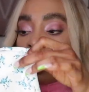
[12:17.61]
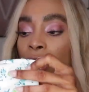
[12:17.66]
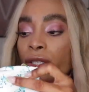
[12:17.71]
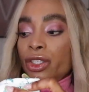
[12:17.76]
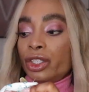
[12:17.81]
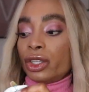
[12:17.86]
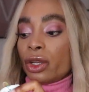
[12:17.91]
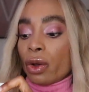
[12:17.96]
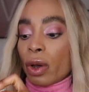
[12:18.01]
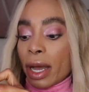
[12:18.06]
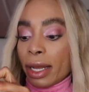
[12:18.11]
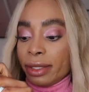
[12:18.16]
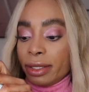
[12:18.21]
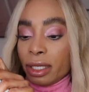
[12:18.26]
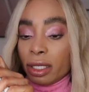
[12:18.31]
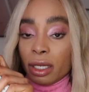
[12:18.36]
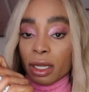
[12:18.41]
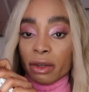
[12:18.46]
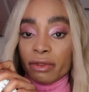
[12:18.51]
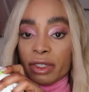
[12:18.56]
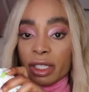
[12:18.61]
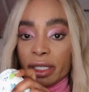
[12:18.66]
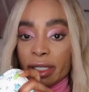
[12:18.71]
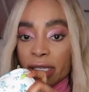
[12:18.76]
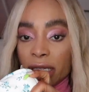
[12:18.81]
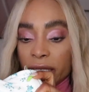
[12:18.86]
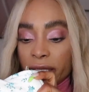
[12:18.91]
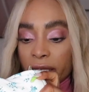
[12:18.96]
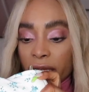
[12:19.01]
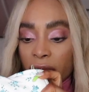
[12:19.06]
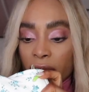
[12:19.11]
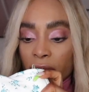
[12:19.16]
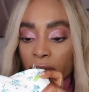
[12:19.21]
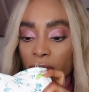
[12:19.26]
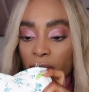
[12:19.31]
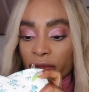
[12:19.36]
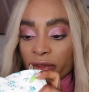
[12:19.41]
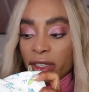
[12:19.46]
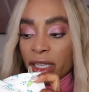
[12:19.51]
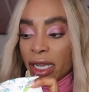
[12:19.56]
So I did love the detail
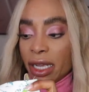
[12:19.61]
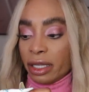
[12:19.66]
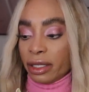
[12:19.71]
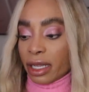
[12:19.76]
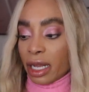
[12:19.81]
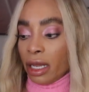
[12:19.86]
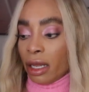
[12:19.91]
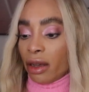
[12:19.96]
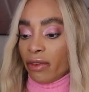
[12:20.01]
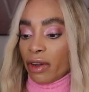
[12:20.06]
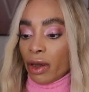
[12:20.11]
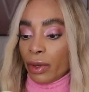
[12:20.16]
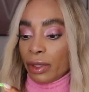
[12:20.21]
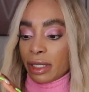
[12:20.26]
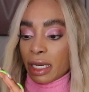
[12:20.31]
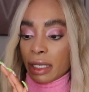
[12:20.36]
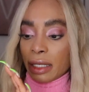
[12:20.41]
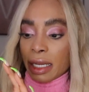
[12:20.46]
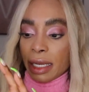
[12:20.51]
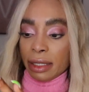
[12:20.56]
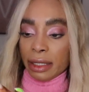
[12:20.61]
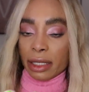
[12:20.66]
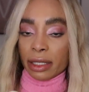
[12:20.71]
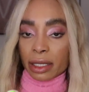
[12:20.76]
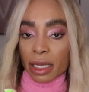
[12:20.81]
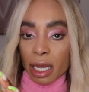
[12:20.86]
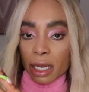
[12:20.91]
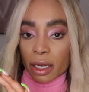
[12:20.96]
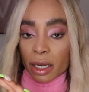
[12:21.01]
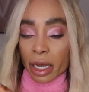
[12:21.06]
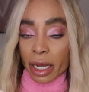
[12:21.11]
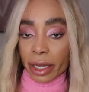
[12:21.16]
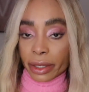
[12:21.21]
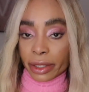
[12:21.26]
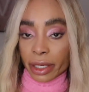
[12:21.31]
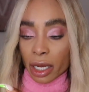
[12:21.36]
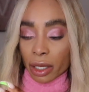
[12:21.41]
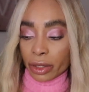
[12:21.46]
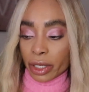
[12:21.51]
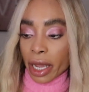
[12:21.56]
of this. I love how it had like this kind of cut
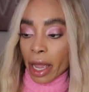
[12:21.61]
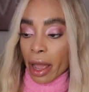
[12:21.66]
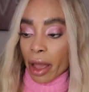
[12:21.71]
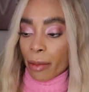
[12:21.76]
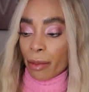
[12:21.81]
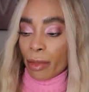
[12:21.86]
out here,